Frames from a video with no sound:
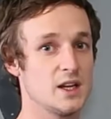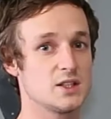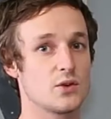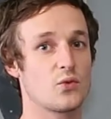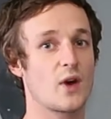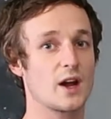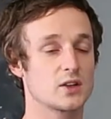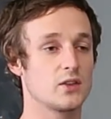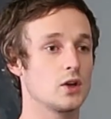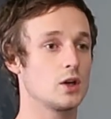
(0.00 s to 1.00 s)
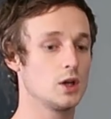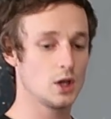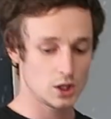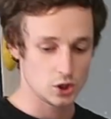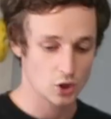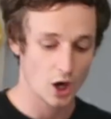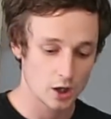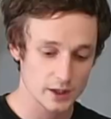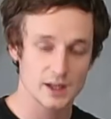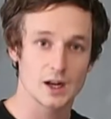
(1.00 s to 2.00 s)
is the fact that you
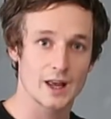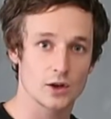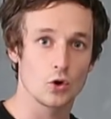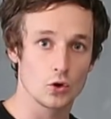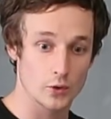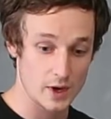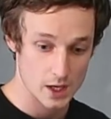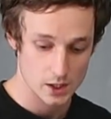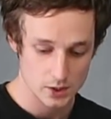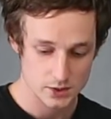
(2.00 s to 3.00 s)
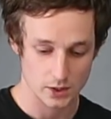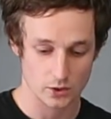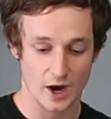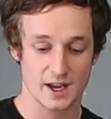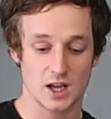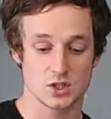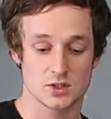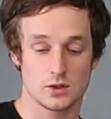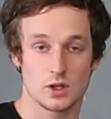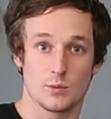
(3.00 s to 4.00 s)
can't get your leg all the way in, so the crack edge is
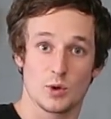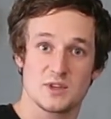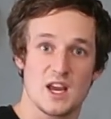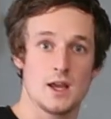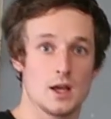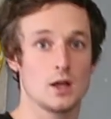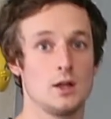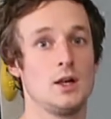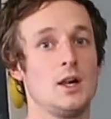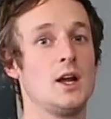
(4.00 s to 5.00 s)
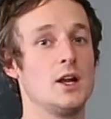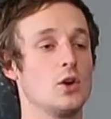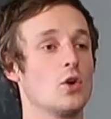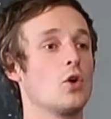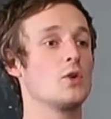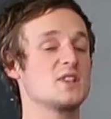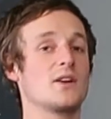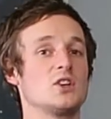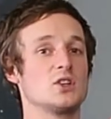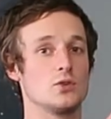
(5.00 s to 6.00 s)
only coming up to here, and you're always
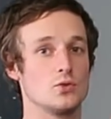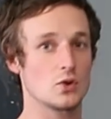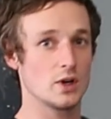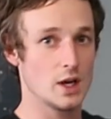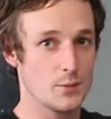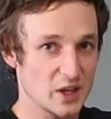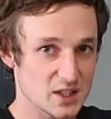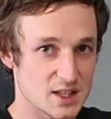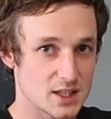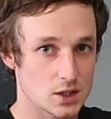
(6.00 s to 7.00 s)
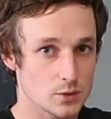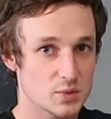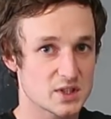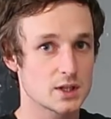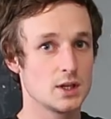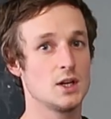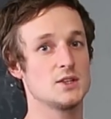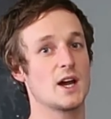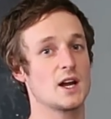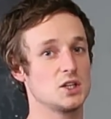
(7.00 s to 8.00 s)
having to do really big sit-ups
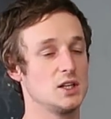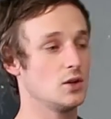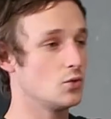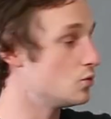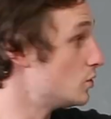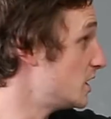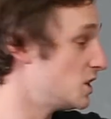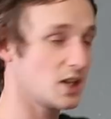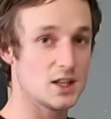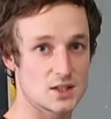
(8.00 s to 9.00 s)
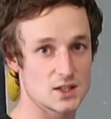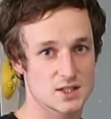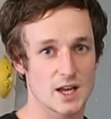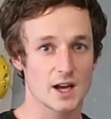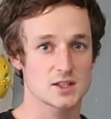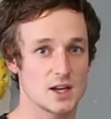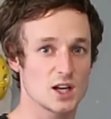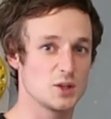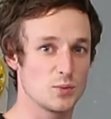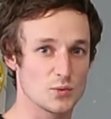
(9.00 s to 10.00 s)
to actually reach into the stacks, and it
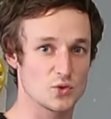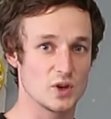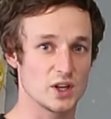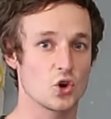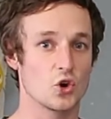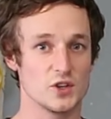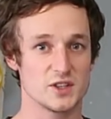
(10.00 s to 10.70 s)
actually becomes really core